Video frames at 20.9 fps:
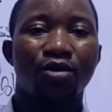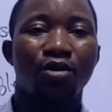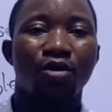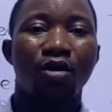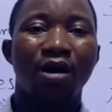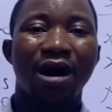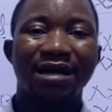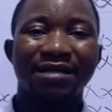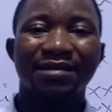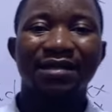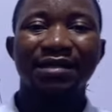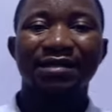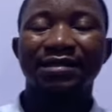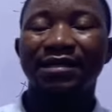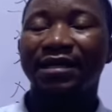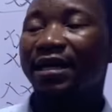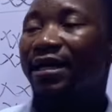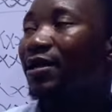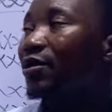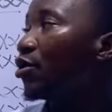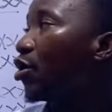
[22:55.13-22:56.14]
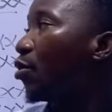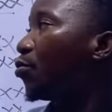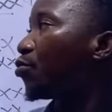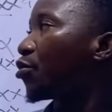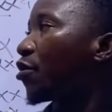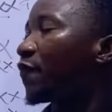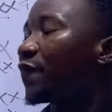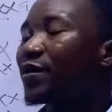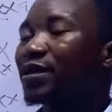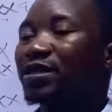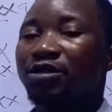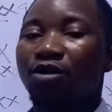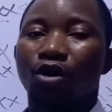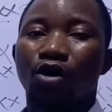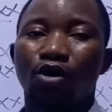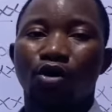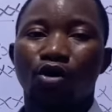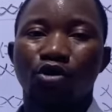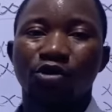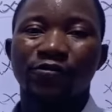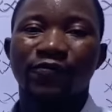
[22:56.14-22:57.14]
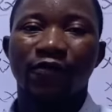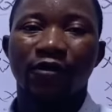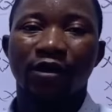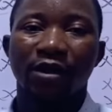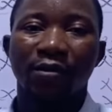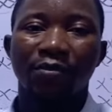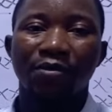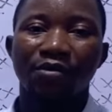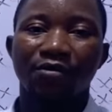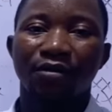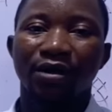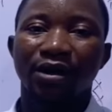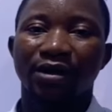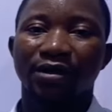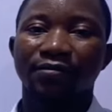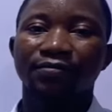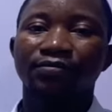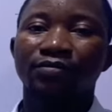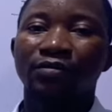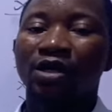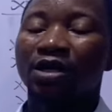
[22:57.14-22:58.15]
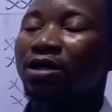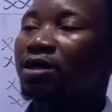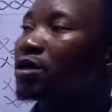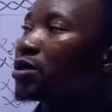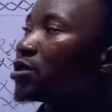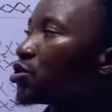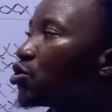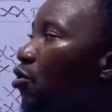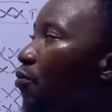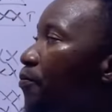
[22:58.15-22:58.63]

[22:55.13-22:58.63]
or ascertain your profit or loss for the period. So